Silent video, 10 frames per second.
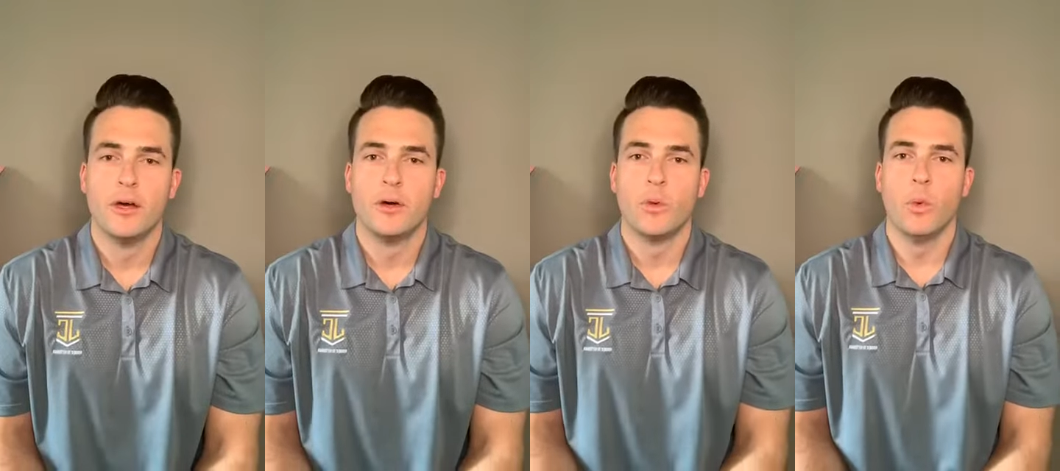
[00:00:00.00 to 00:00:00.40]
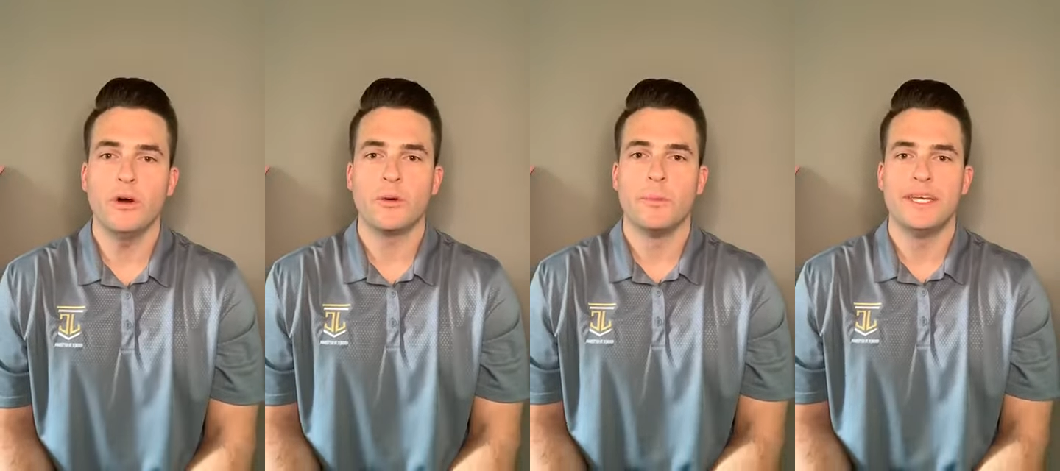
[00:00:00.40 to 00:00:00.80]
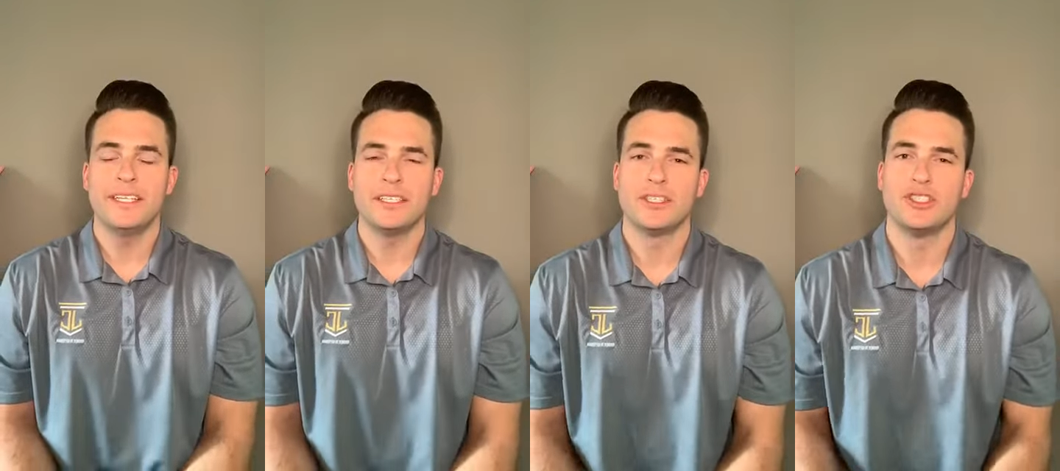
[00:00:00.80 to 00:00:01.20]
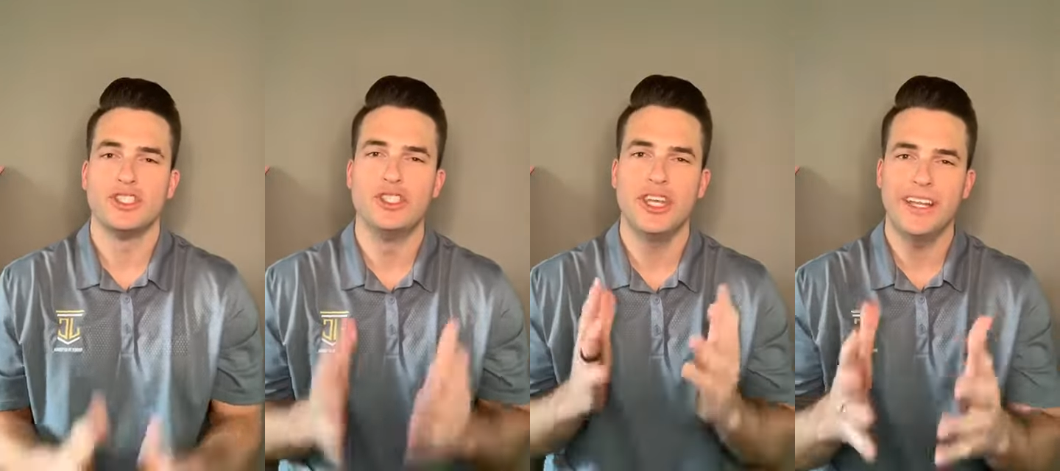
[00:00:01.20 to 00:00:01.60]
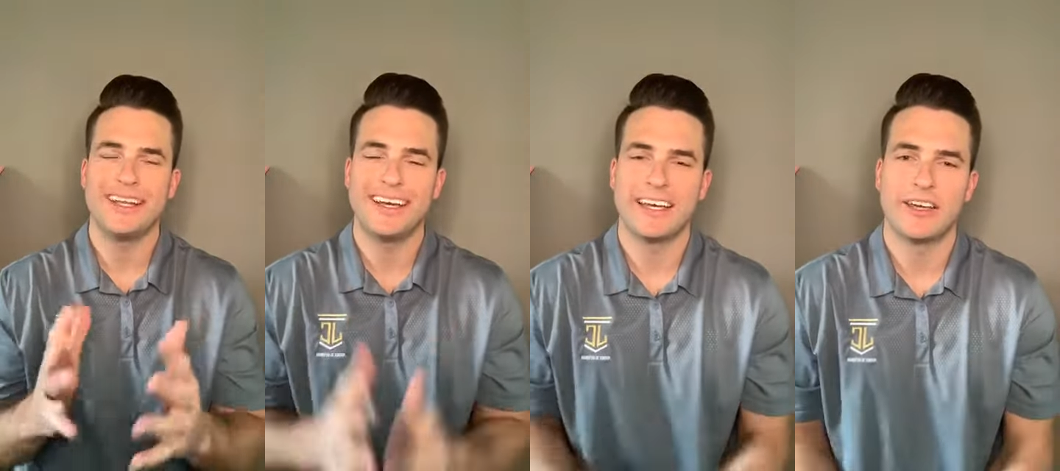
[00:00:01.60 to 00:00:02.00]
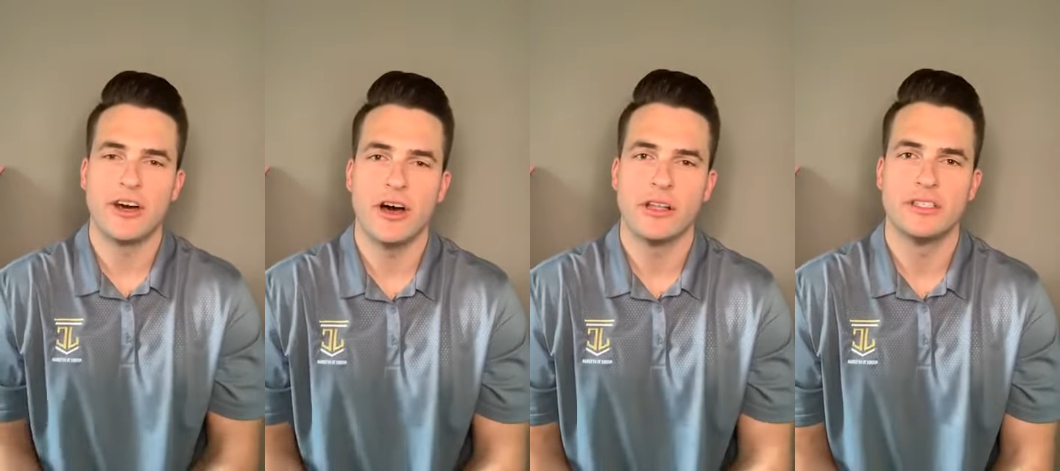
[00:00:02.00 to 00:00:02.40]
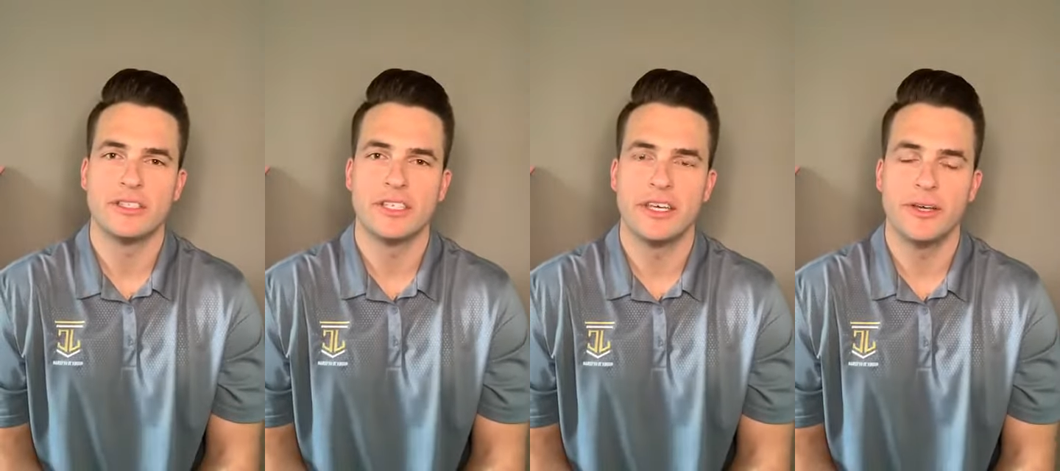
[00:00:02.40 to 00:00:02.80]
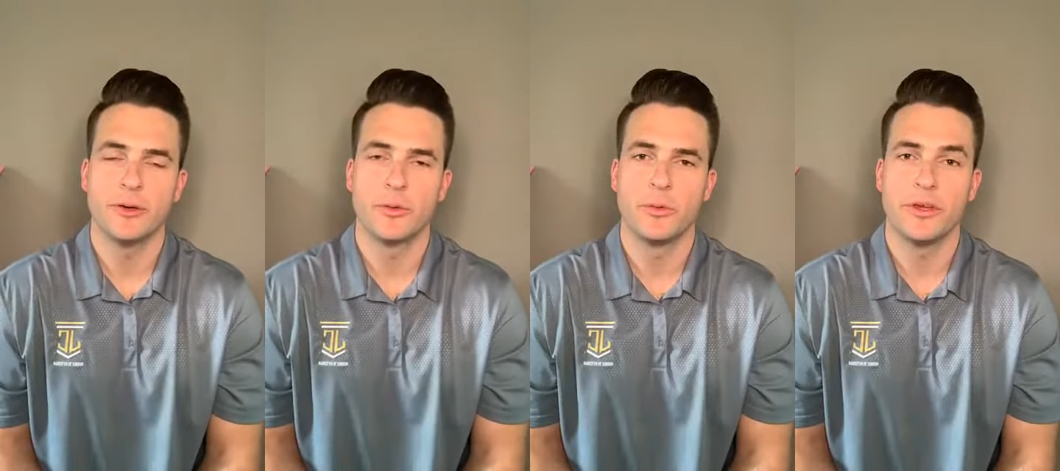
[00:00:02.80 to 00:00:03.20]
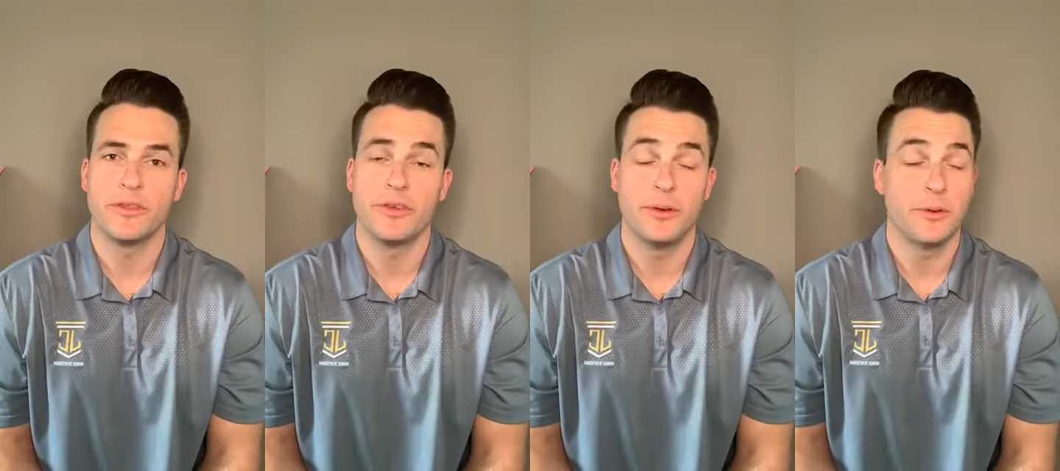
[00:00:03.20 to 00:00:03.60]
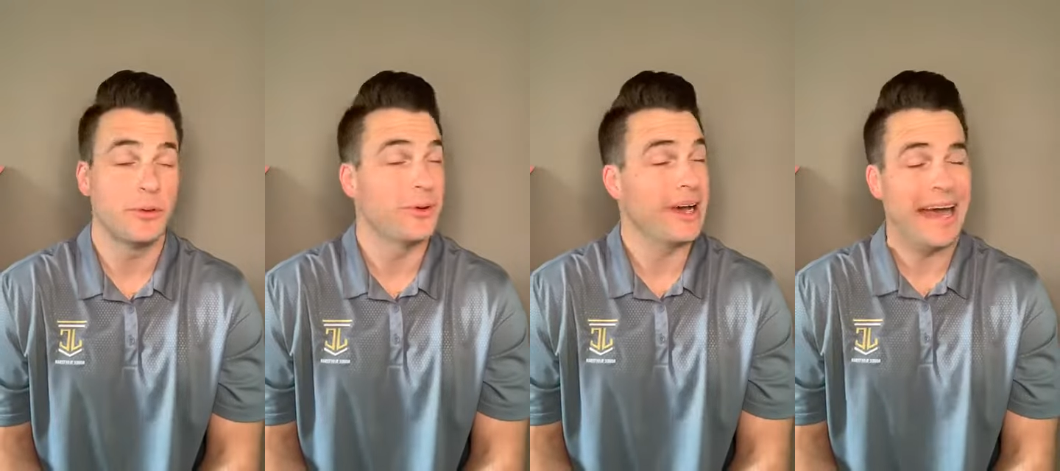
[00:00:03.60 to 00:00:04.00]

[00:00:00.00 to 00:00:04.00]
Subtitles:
Welcome in. Jedediah Collins here with you.